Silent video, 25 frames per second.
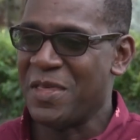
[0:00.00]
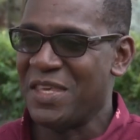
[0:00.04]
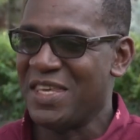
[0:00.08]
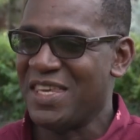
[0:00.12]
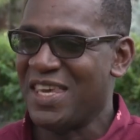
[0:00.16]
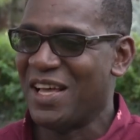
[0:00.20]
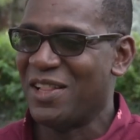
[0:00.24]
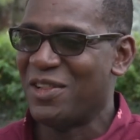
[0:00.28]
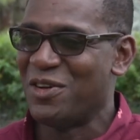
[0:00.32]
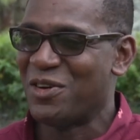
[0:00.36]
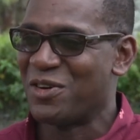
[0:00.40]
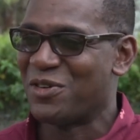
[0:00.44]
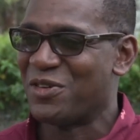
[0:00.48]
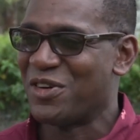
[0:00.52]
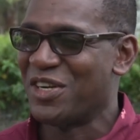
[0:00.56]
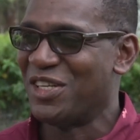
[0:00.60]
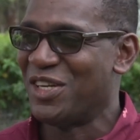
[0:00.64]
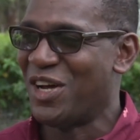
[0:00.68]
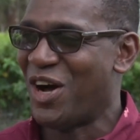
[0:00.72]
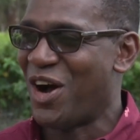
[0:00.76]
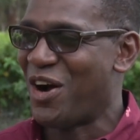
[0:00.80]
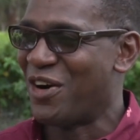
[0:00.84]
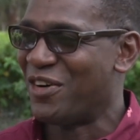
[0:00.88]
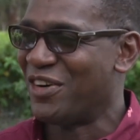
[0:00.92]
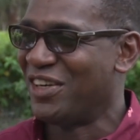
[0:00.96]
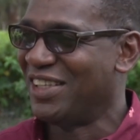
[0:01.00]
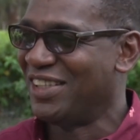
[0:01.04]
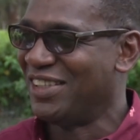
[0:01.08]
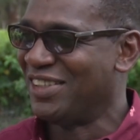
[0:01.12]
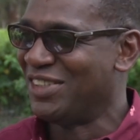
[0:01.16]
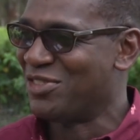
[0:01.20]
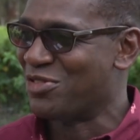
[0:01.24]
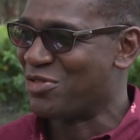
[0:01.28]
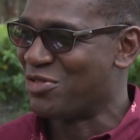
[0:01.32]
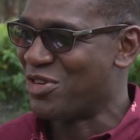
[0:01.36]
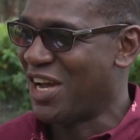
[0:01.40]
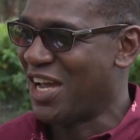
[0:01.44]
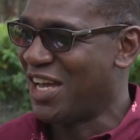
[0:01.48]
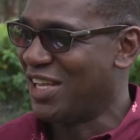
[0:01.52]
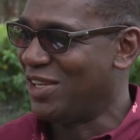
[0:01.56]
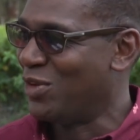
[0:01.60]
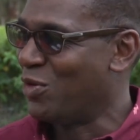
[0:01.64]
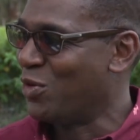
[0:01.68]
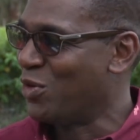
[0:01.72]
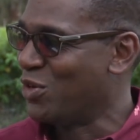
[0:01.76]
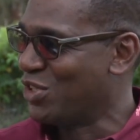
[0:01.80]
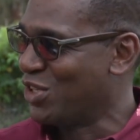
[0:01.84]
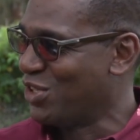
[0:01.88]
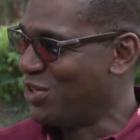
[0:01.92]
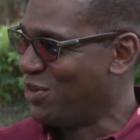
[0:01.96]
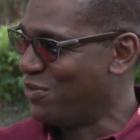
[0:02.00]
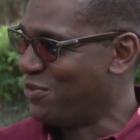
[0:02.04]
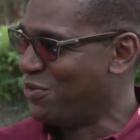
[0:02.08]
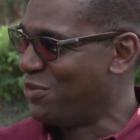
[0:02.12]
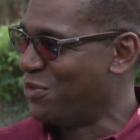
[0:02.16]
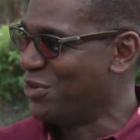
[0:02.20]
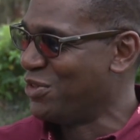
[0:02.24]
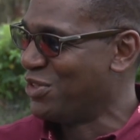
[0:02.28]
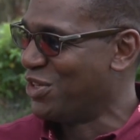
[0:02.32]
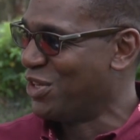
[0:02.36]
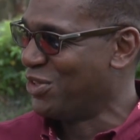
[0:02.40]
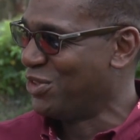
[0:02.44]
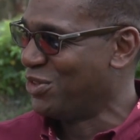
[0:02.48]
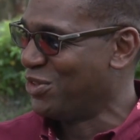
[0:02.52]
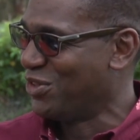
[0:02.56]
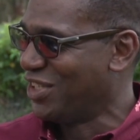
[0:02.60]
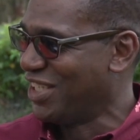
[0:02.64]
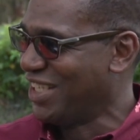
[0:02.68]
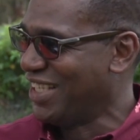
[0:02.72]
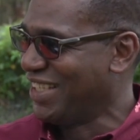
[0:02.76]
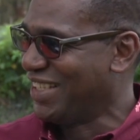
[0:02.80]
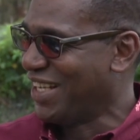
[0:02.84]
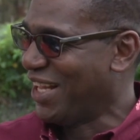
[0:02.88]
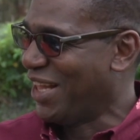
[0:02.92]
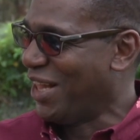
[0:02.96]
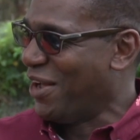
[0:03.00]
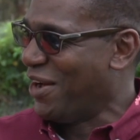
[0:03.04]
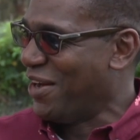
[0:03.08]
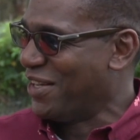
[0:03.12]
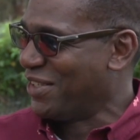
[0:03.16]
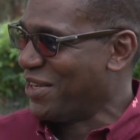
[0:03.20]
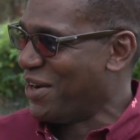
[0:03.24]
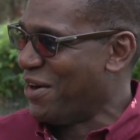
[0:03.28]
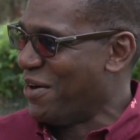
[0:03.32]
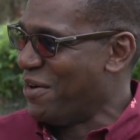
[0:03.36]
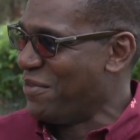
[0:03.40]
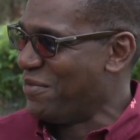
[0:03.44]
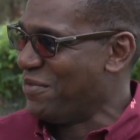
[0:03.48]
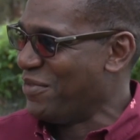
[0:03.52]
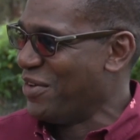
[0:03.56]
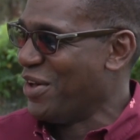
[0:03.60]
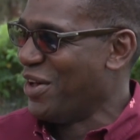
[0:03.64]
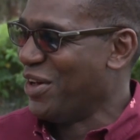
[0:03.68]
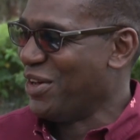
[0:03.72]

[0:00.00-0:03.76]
the yellow, green, orange, red, those are the foods that you should eat a lot of.